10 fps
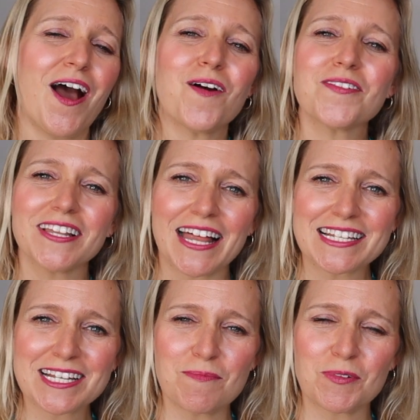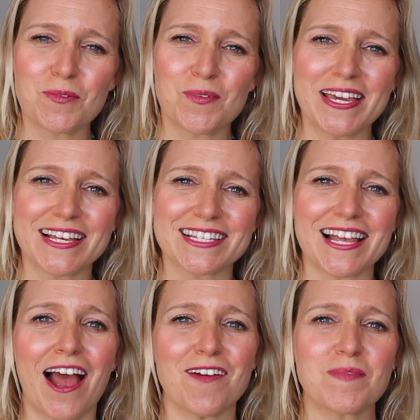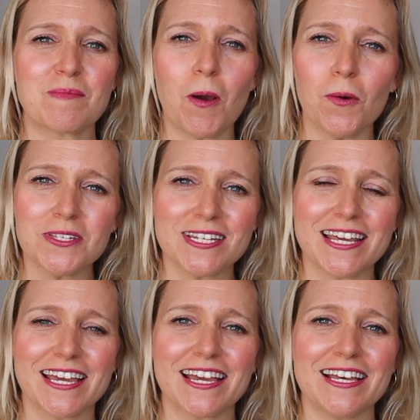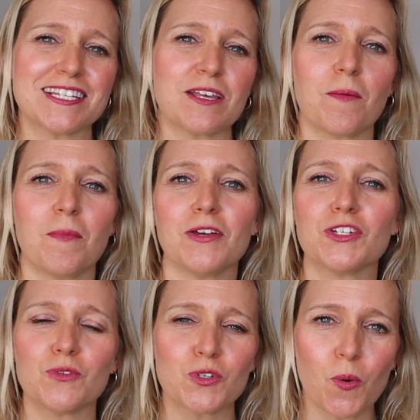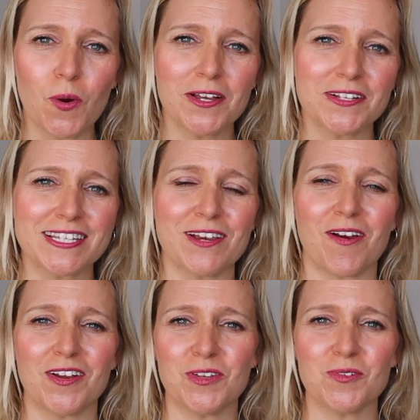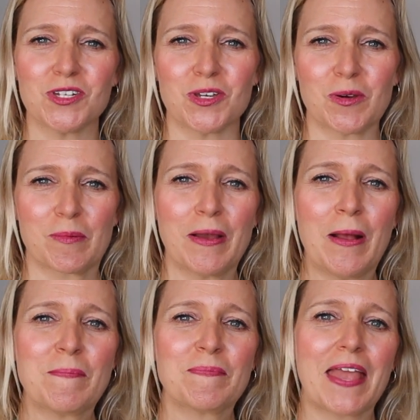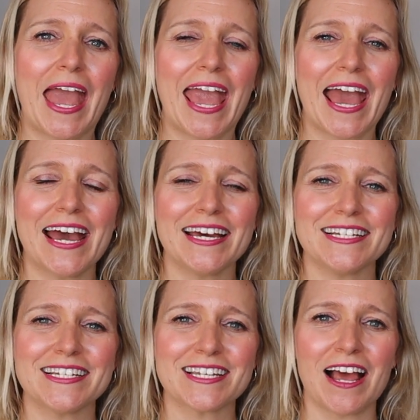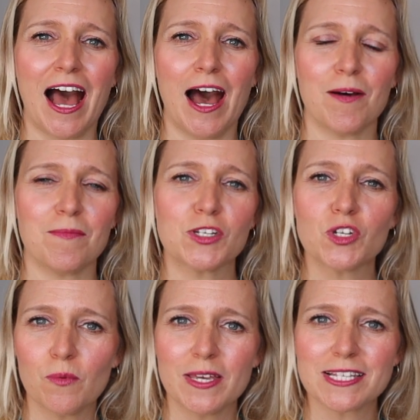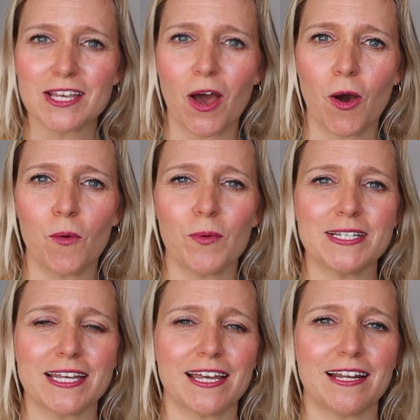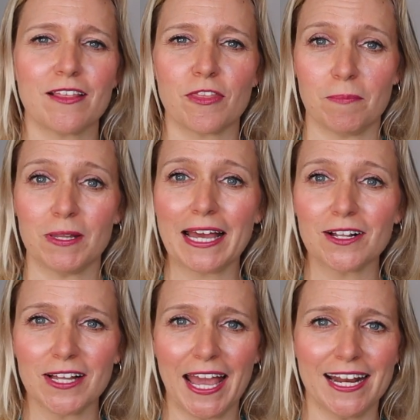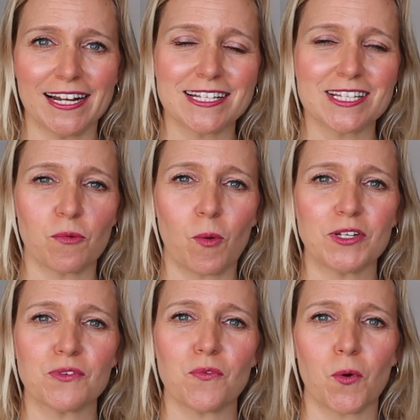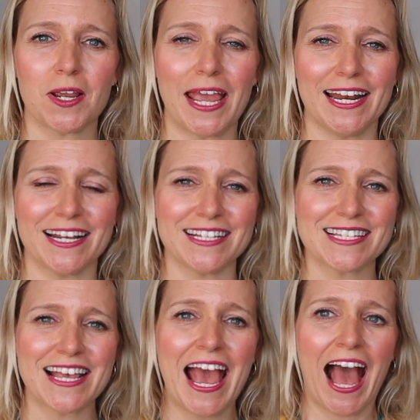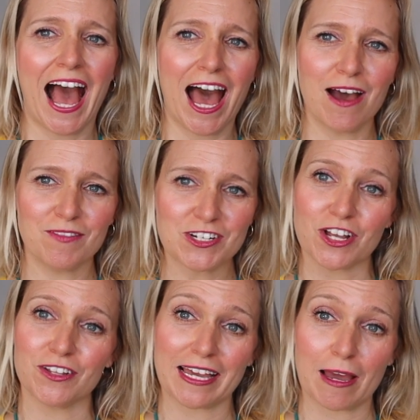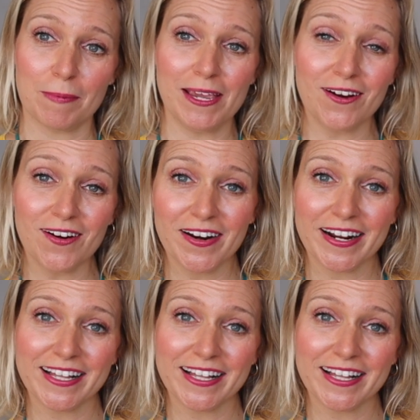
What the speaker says: Over the last couple of weeks, I've been posting some tutorials here on YouTube. And 2 weeks ago, we did the Plagal cadence, the 1-4 cadence, which I'll link up here.